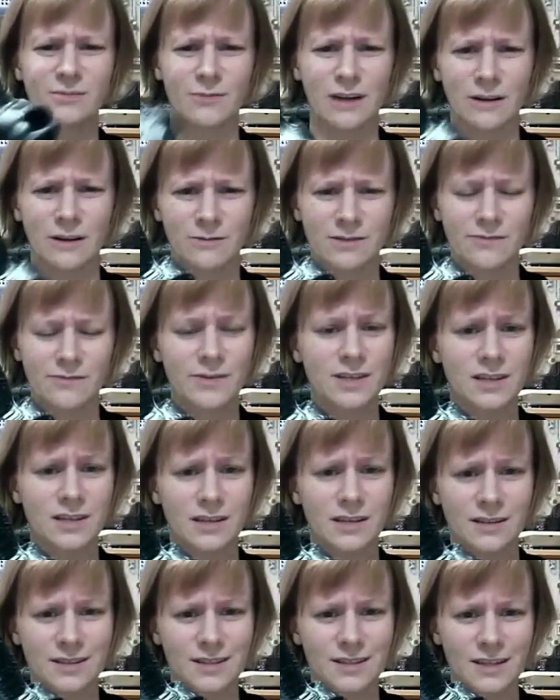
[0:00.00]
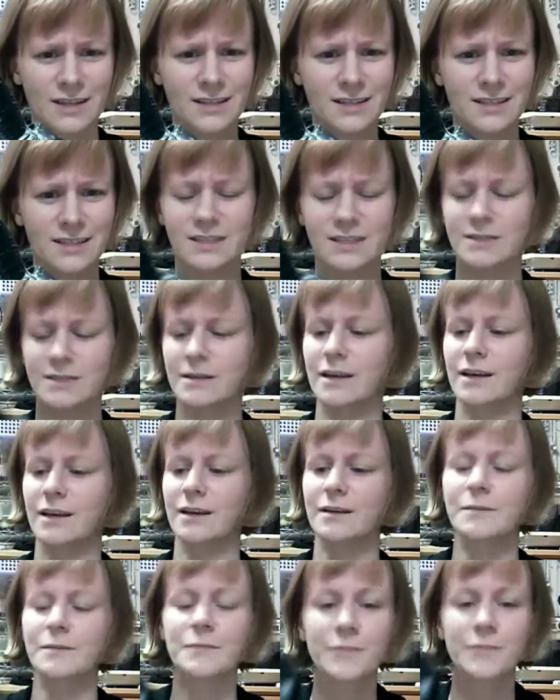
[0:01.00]
when I was visiting the States,
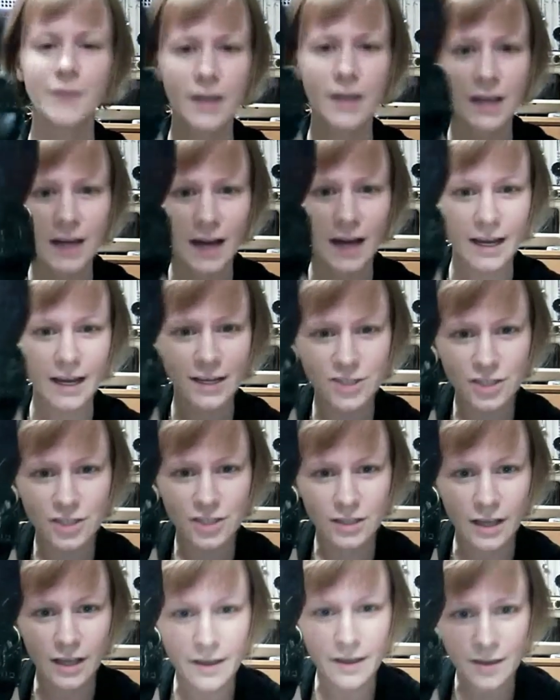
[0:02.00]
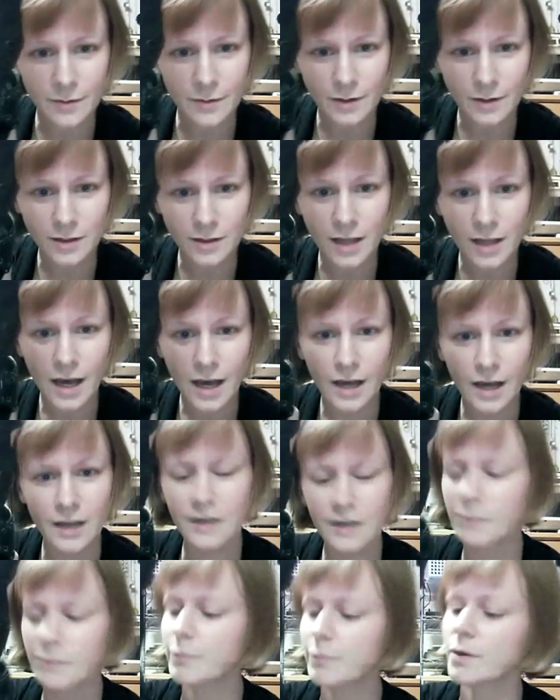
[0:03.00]
and I actually like them a lot,
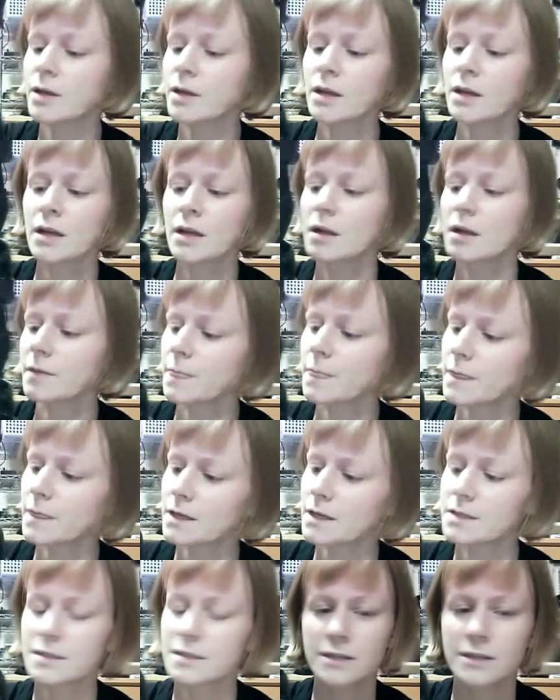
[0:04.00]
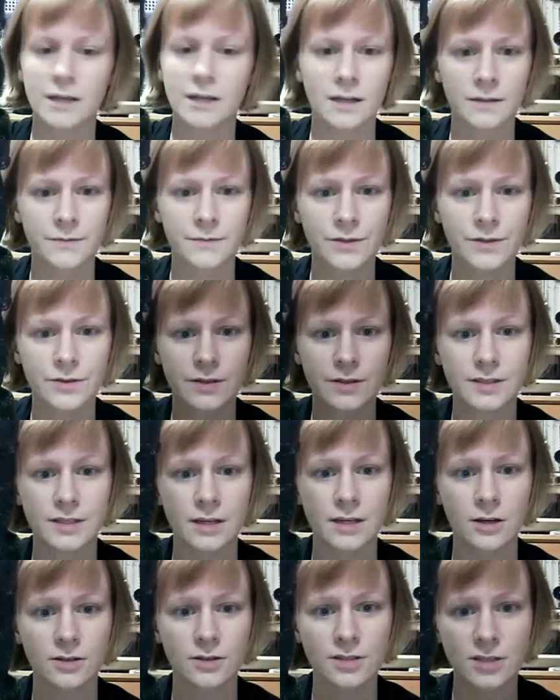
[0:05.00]
but as you can see
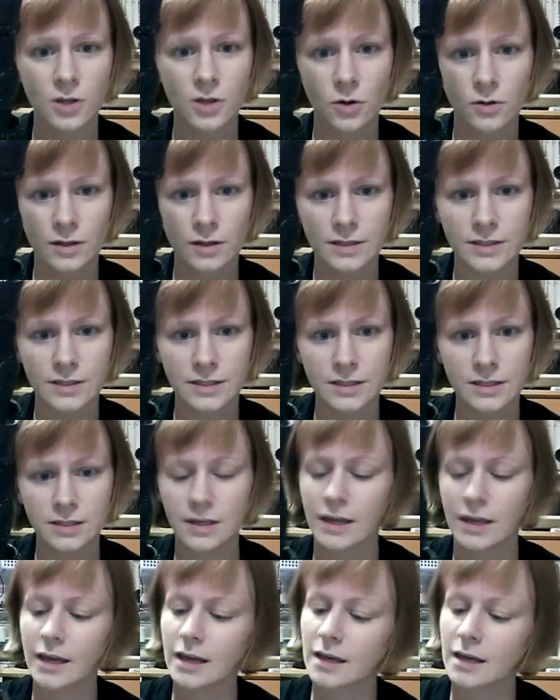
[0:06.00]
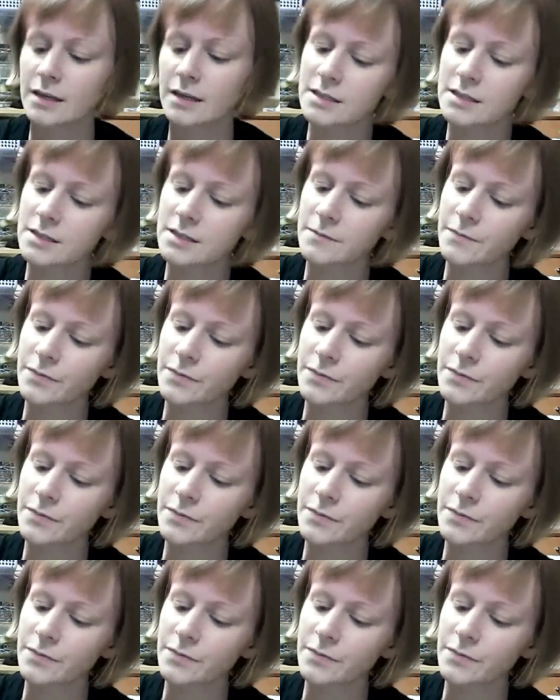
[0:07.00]
here, it's toeless, and